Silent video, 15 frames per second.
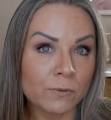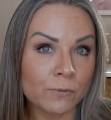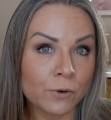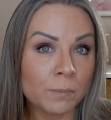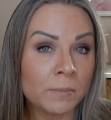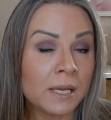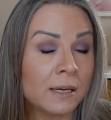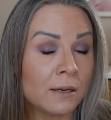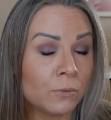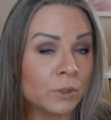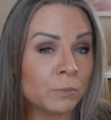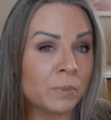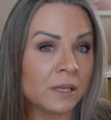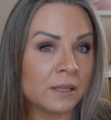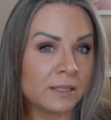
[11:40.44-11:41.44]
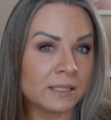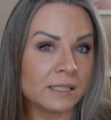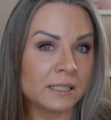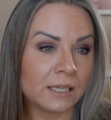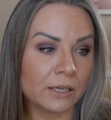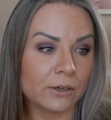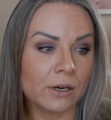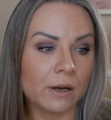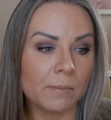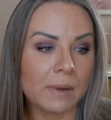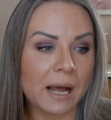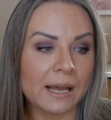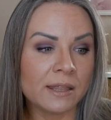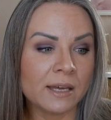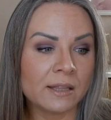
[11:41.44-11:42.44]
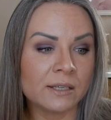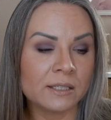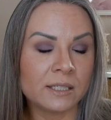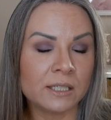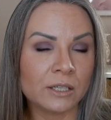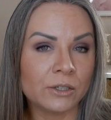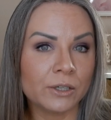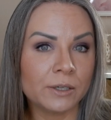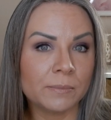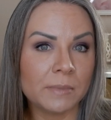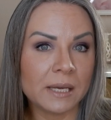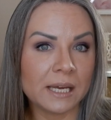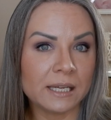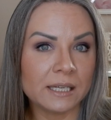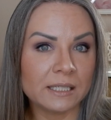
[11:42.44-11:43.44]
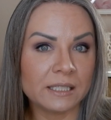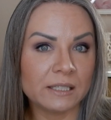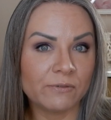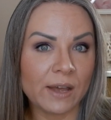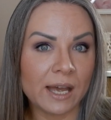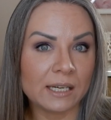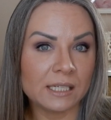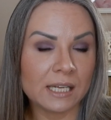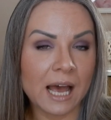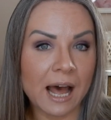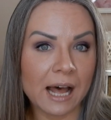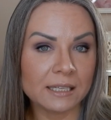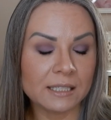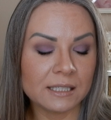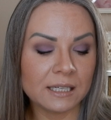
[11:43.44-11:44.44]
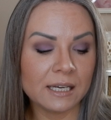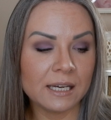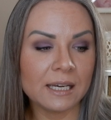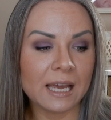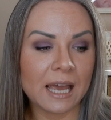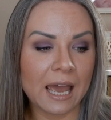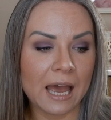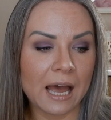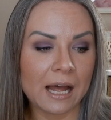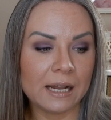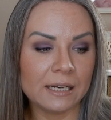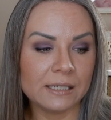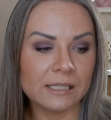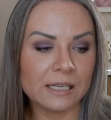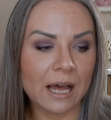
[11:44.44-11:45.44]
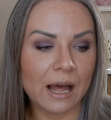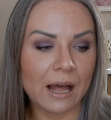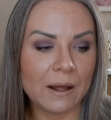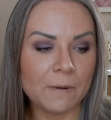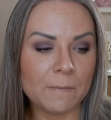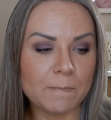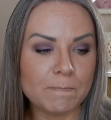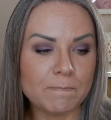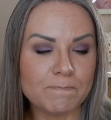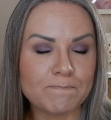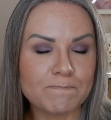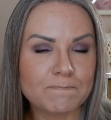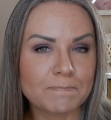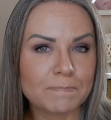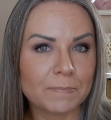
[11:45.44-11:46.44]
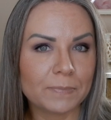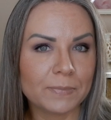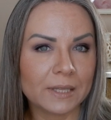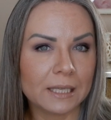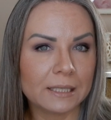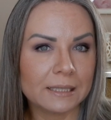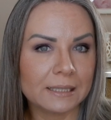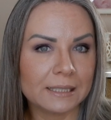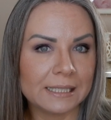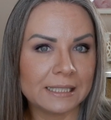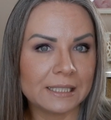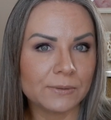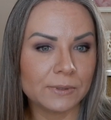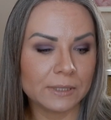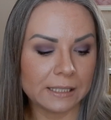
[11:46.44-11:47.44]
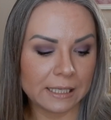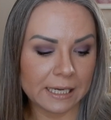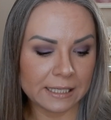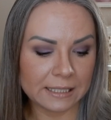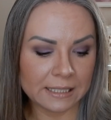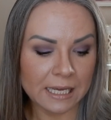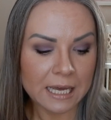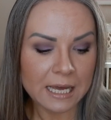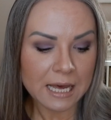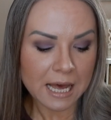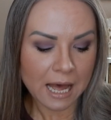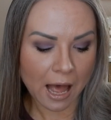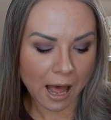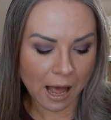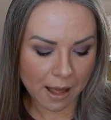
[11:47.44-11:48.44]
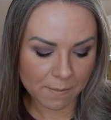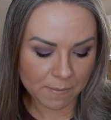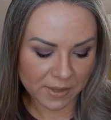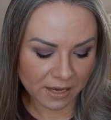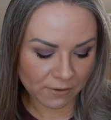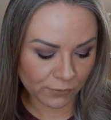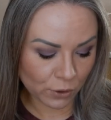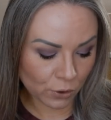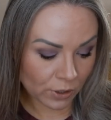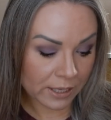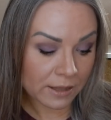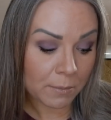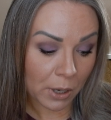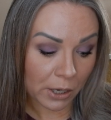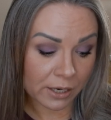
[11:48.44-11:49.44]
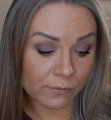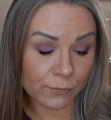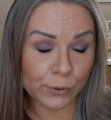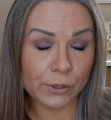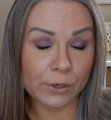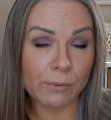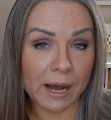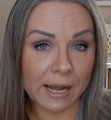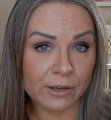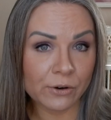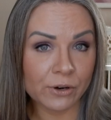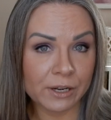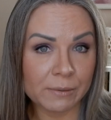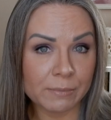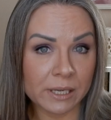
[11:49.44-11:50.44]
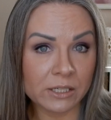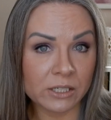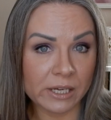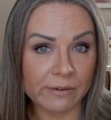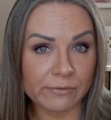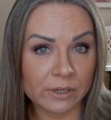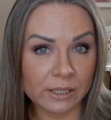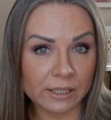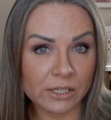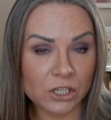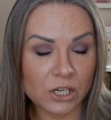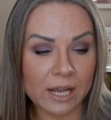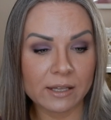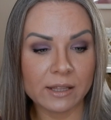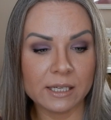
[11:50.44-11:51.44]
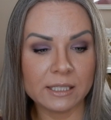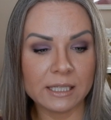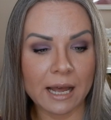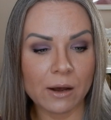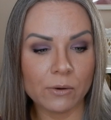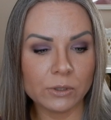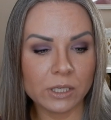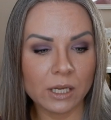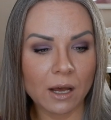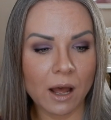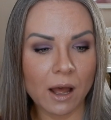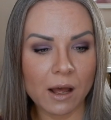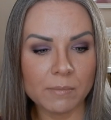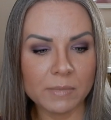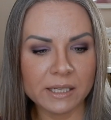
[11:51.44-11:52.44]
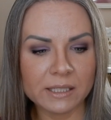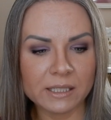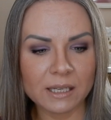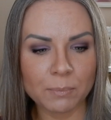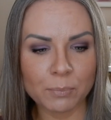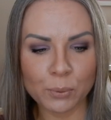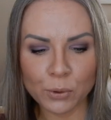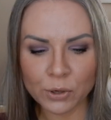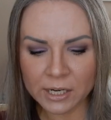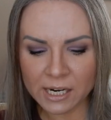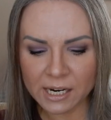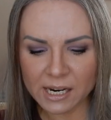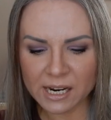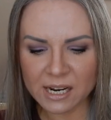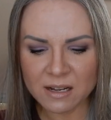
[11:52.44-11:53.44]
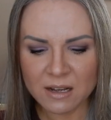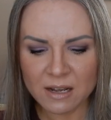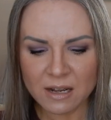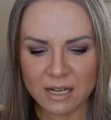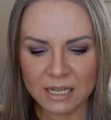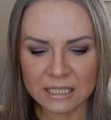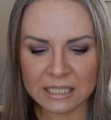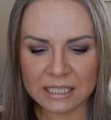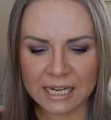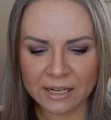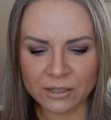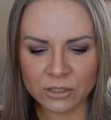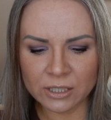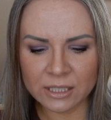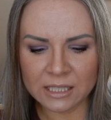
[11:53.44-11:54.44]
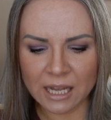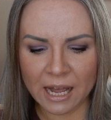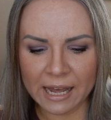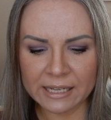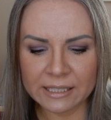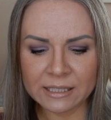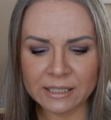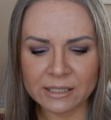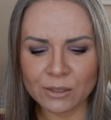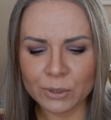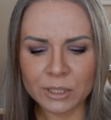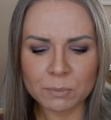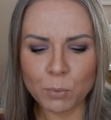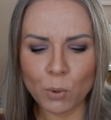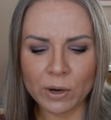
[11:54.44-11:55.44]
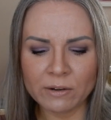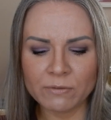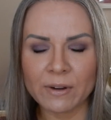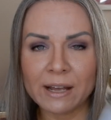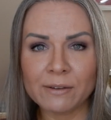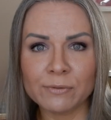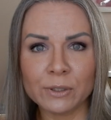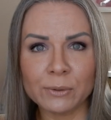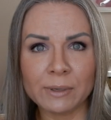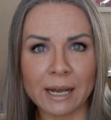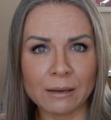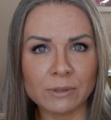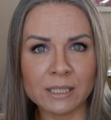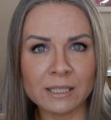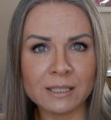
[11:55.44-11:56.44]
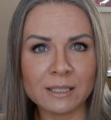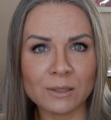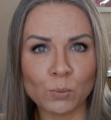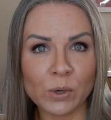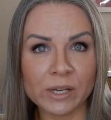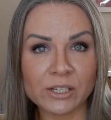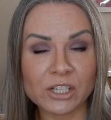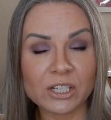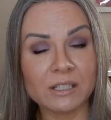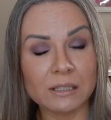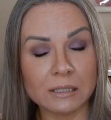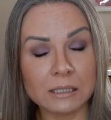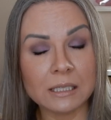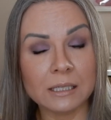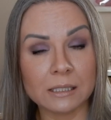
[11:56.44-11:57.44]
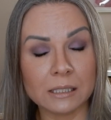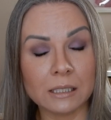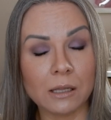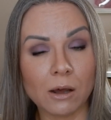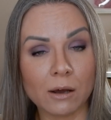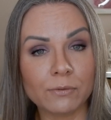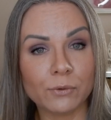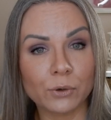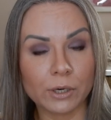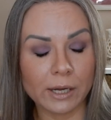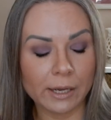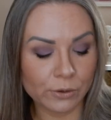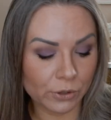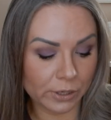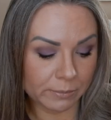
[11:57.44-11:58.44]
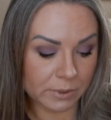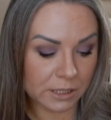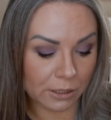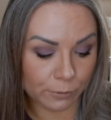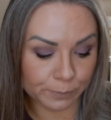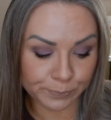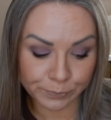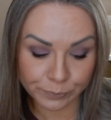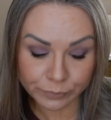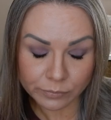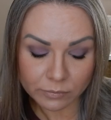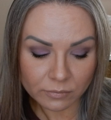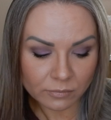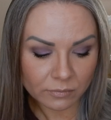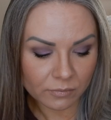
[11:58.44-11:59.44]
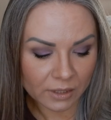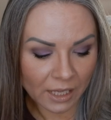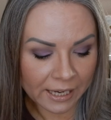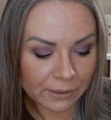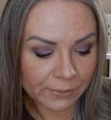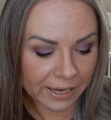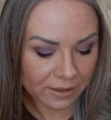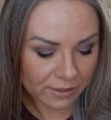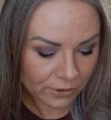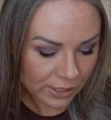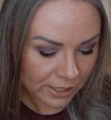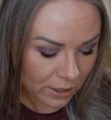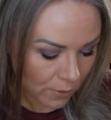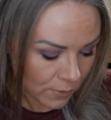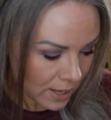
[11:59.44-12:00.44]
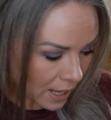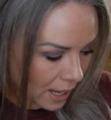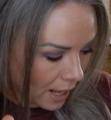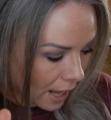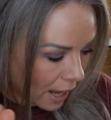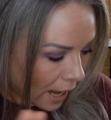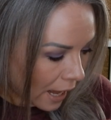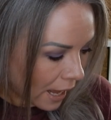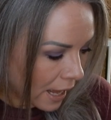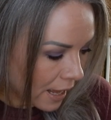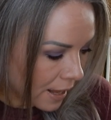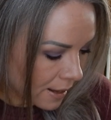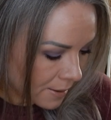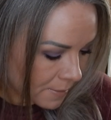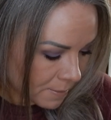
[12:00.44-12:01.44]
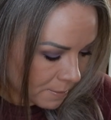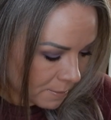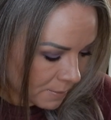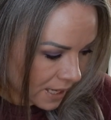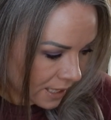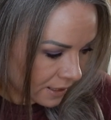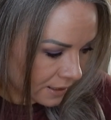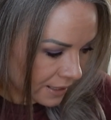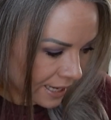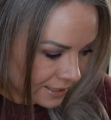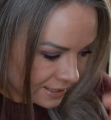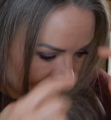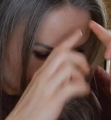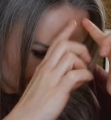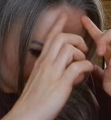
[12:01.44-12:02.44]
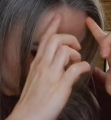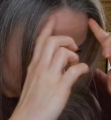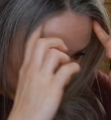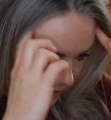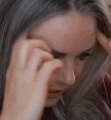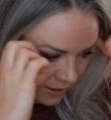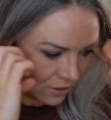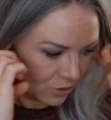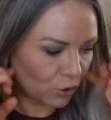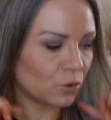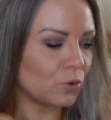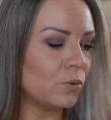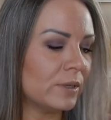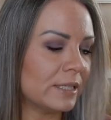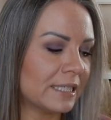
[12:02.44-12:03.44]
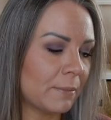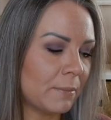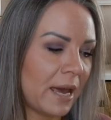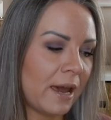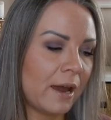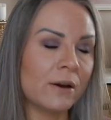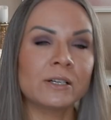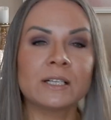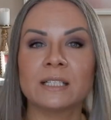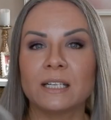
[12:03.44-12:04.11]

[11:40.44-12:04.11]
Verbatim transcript: for me, it would be the serum. I think the serum is fantastic and um, it's really nice. Um, if you're in the market for a new eye cream, definitely check this out. Um, it's a pretty standard size, so it's 0.5 fluid ounces, which is a lot for an eye cream. So anyway, there you go. Um, let's get into some hair